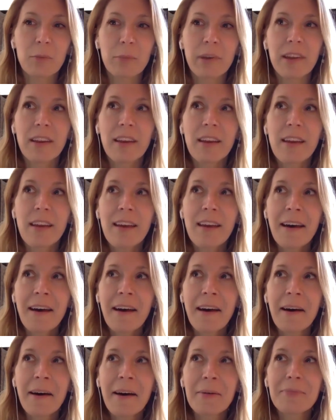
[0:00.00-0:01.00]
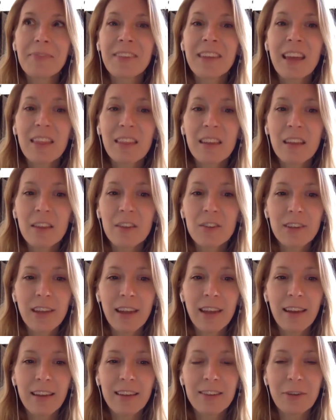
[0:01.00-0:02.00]
But um, yeah, the other
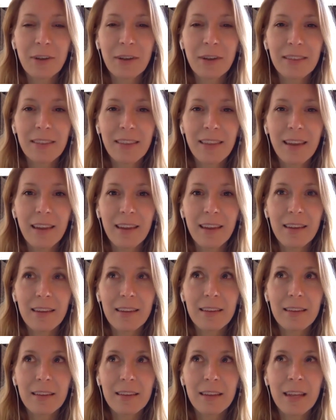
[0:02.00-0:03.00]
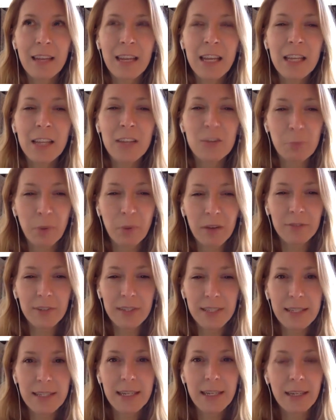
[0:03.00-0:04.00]
day, so I like English
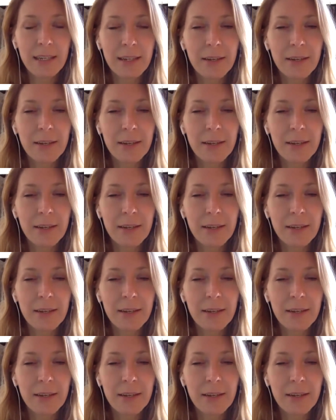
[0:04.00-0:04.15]
breakfast tea